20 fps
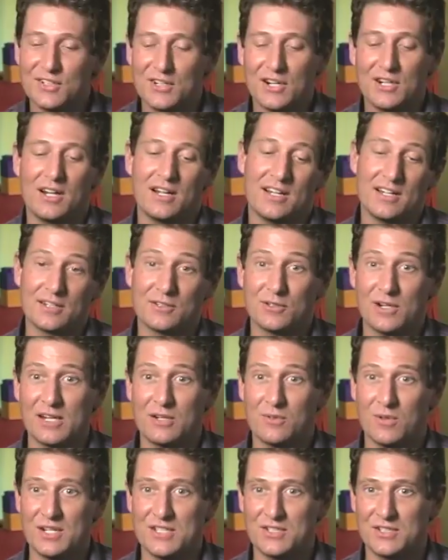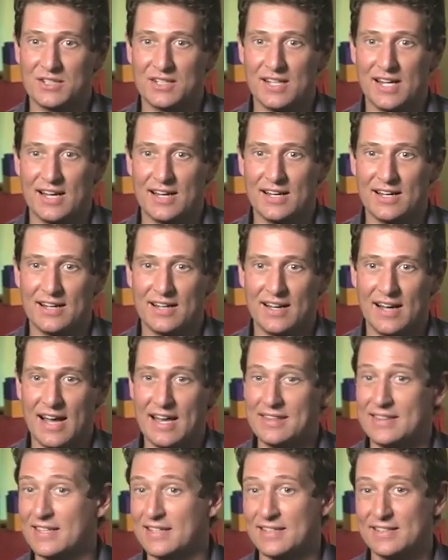art? Uh, great question. Uh,
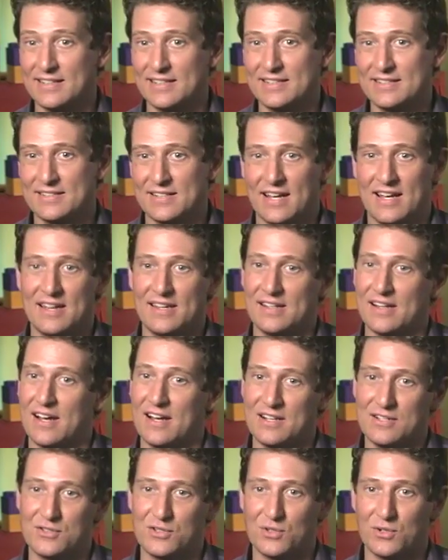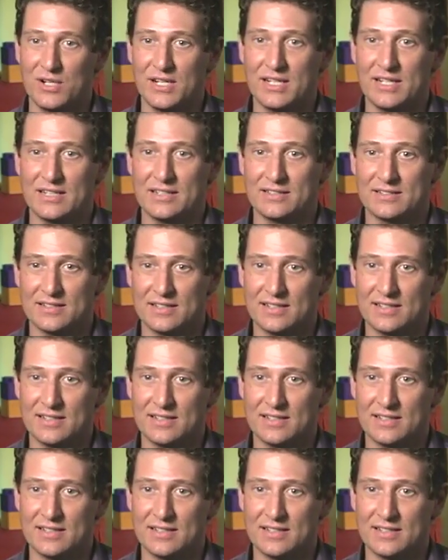I think it is. I, I enjoy it. It's